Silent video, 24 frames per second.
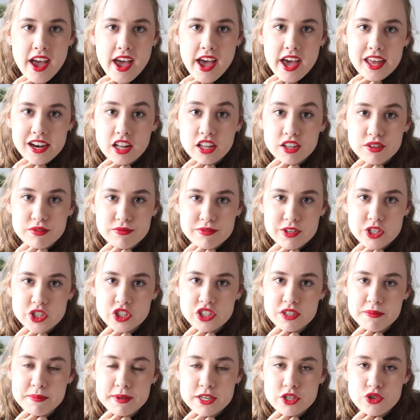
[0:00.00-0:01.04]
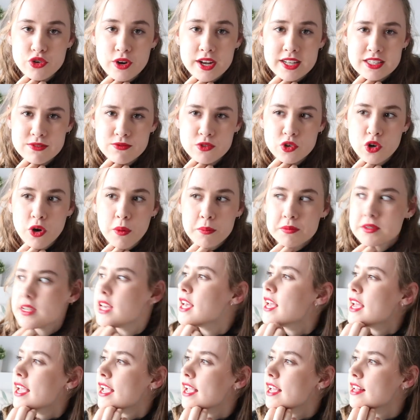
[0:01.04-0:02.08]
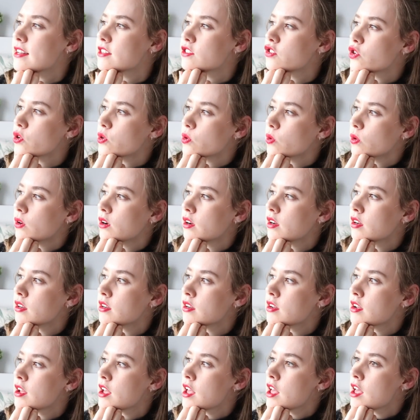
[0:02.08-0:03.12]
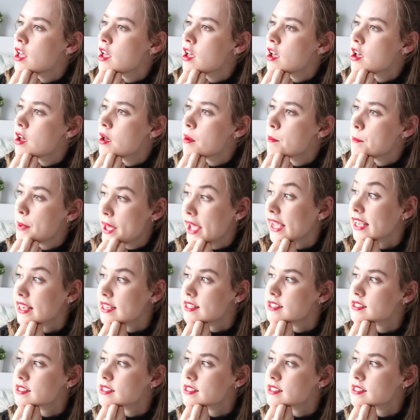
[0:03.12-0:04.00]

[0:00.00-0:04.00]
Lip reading: and I'll officially be transformed into Peggy